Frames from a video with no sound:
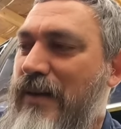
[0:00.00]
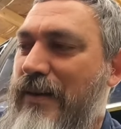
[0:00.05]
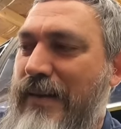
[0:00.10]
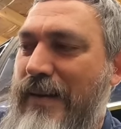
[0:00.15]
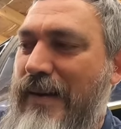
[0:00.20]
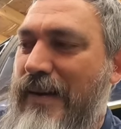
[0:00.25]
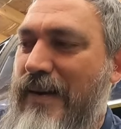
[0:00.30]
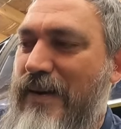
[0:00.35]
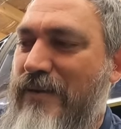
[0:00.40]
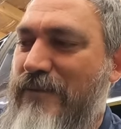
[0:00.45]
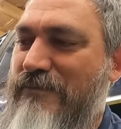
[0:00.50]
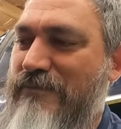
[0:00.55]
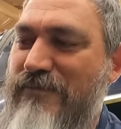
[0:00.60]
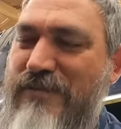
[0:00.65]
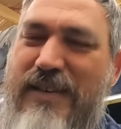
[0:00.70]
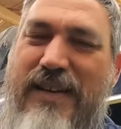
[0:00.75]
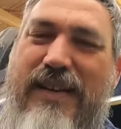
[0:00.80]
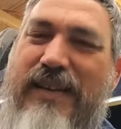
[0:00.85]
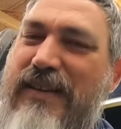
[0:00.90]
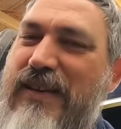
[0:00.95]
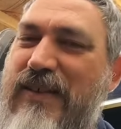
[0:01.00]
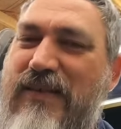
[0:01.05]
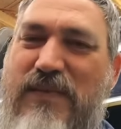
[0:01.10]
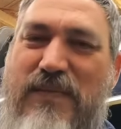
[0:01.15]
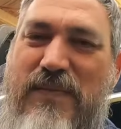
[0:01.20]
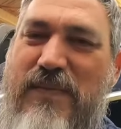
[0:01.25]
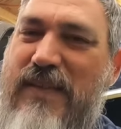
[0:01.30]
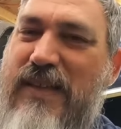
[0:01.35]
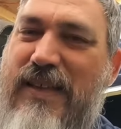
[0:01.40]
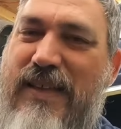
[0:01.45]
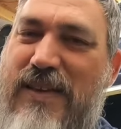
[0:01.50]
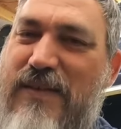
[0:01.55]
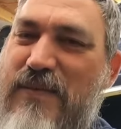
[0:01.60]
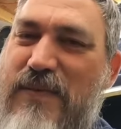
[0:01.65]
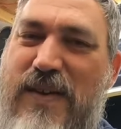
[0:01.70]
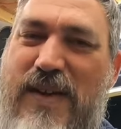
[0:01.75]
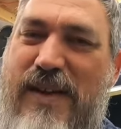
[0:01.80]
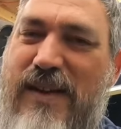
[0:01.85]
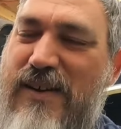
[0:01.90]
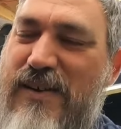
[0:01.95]
You know, you
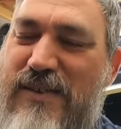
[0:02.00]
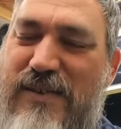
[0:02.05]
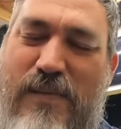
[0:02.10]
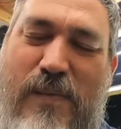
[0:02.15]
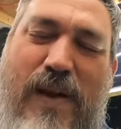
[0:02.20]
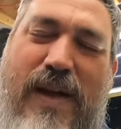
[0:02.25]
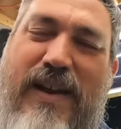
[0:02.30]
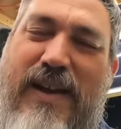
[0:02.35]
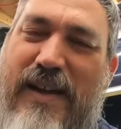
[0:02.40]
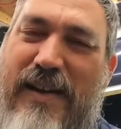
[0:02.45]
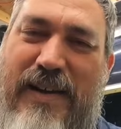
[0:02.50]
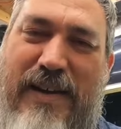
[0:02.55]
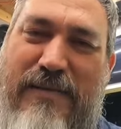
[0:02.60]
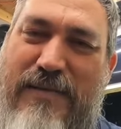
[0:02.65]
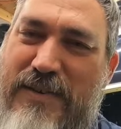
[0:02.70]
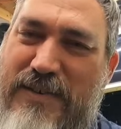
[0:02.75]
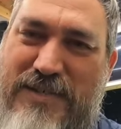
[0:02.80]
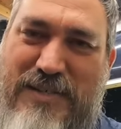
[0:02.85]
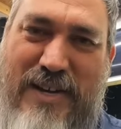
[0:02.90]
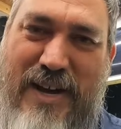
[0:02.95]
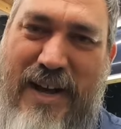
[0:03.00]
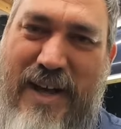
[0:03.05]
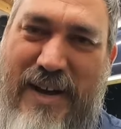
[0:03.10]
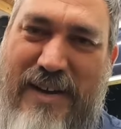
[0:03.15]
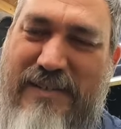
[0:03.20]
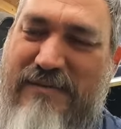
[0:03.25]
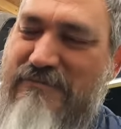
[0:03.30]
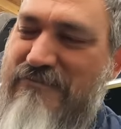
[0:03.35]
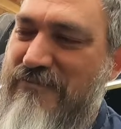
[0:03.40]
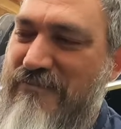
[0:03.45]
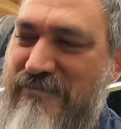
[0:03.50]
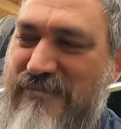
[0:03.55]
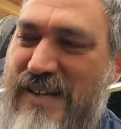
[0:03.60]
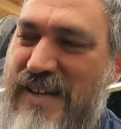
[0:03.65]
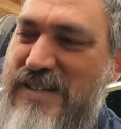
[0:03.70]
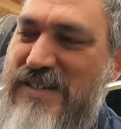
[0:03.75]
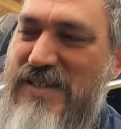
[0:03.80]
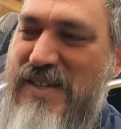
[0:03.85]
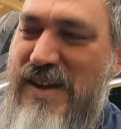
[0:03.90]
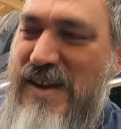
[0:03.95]
figure, why not give it a shot?
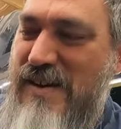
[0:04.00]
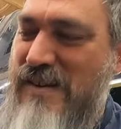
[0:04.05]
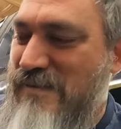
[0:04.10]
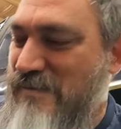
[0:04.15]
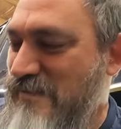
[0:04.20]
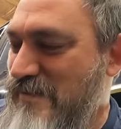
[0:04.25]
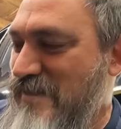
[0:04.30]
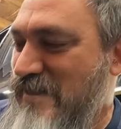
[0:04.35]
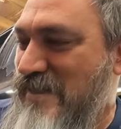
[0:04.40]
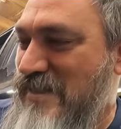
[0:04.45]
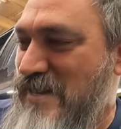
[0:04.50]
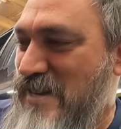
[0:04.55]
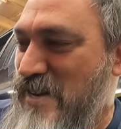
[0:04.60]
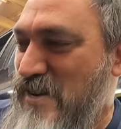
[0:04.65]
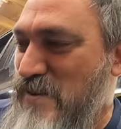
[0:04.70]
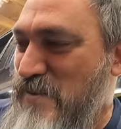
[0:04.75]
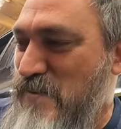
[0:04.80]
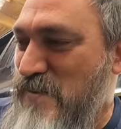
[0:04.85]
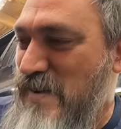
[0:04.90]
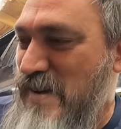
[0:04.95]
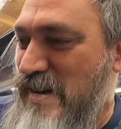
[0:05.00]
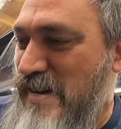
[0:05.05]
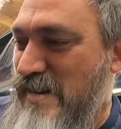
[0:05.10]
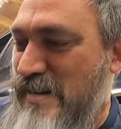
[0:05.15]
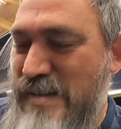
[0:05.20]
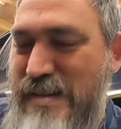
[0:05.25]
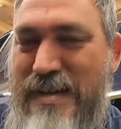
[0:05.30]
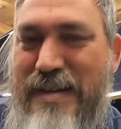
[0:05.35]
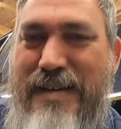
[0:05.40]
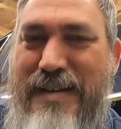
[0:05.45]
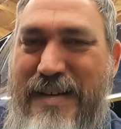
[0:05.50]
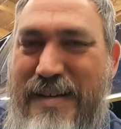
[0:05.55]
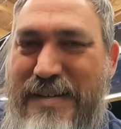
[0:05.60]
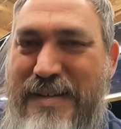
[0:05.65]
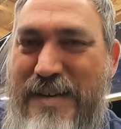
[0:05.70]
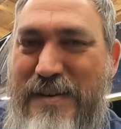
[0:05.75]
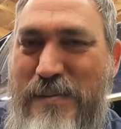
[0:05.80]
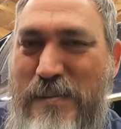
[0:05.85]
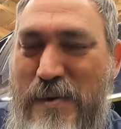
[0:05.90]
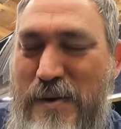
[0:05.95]
It's there. So
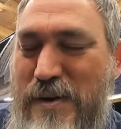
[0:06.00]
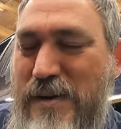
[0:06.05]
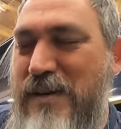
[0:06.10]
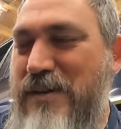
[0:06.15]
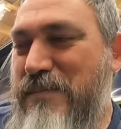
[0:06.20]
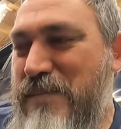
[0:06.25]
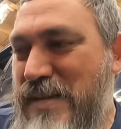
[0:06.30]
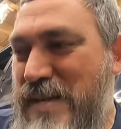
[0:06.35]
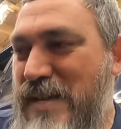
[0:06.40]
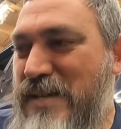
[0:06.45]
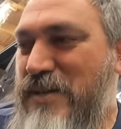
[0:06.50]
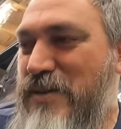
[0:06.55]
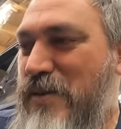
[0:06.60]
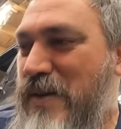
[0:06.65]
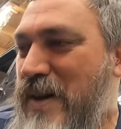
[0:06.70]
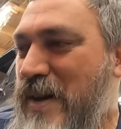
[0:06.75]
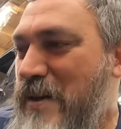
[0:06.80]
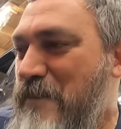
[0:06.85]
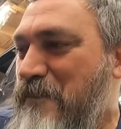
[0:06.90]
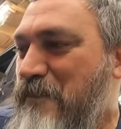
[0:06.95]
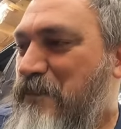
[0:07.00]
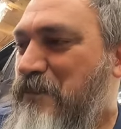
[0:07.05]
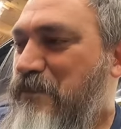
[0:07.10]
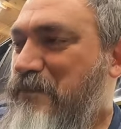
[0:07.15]
it didn't work, but that's okay.